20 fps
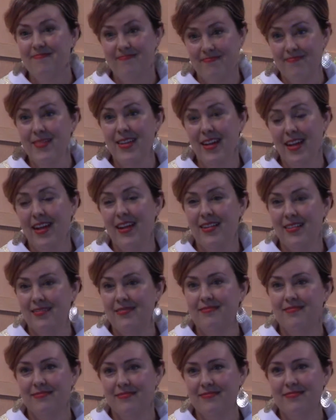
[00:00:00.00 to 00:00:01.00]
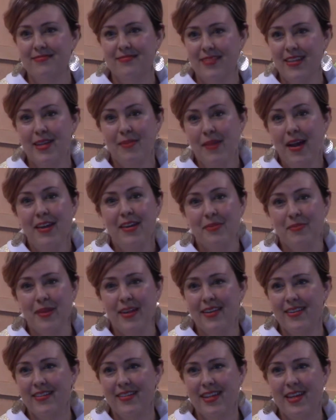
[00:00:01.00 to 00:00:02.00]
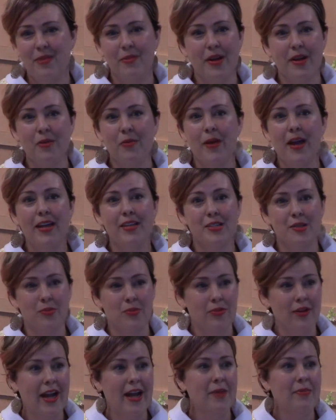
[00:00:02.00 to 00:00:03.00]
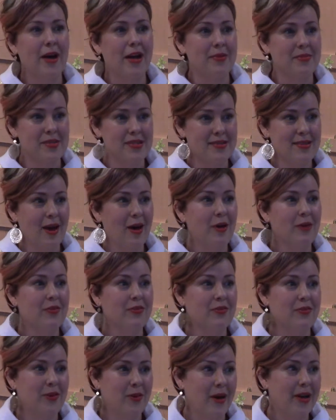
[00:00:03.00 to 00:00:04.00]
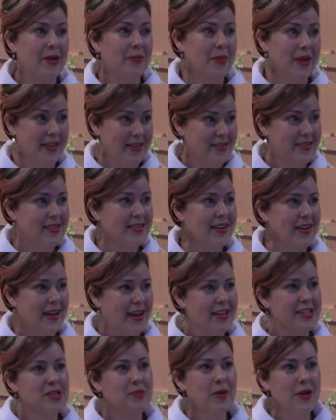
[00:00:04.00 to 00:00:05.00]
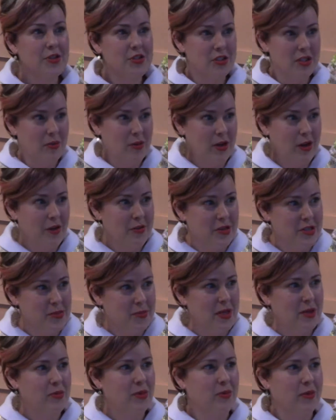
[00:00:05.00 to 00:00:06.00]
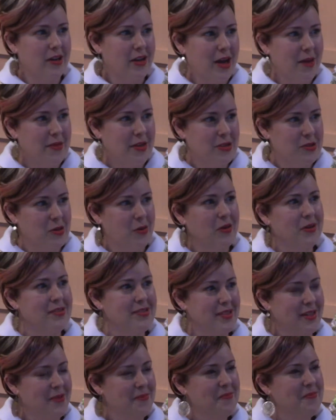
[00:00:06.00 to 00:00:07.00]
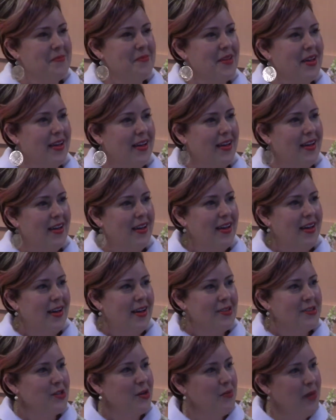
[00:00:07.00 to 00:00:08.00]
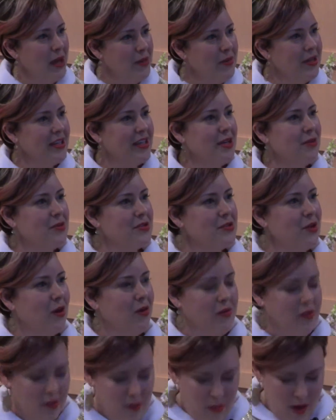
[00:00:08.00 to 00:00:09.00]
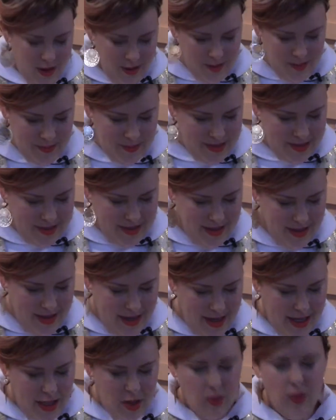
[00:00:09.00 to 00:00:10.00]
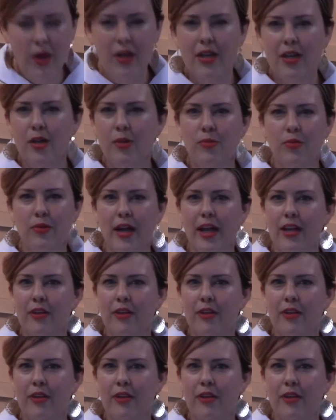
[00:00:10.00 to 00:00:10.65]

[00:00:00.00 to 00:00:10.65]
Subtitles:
Yeah, he might have been. He went away to pray by himself quite a bit, especially when all these people were coming towards him. So maybe he was overwhelmed. He wanted a break